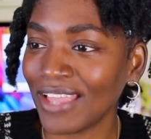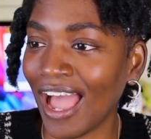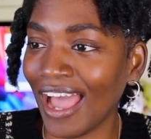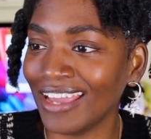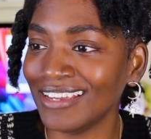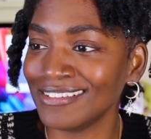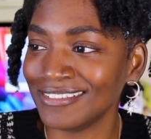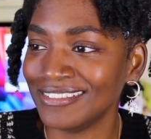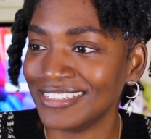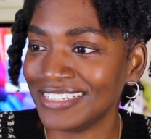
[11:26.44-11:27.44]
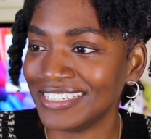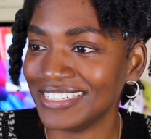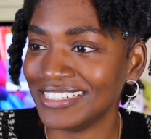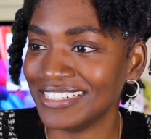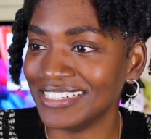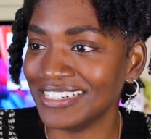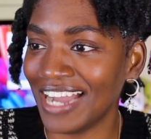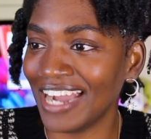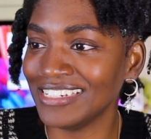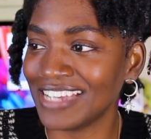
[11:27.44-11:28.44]
I,
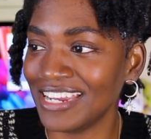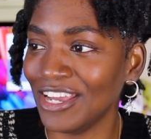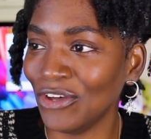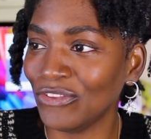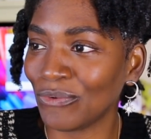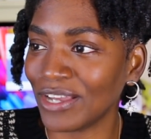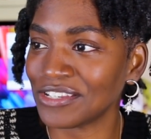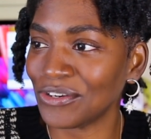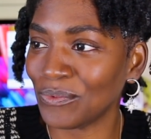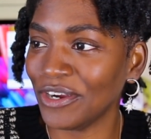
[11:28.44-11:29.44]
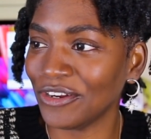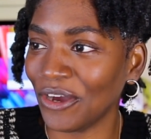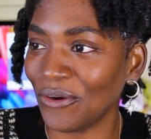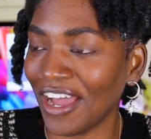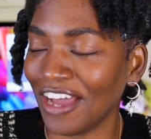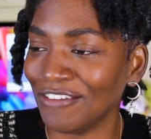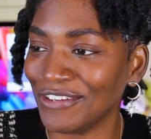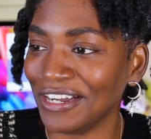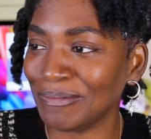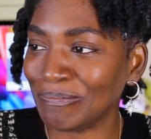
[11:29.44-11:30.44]
Danielle, the resident weirdo, have,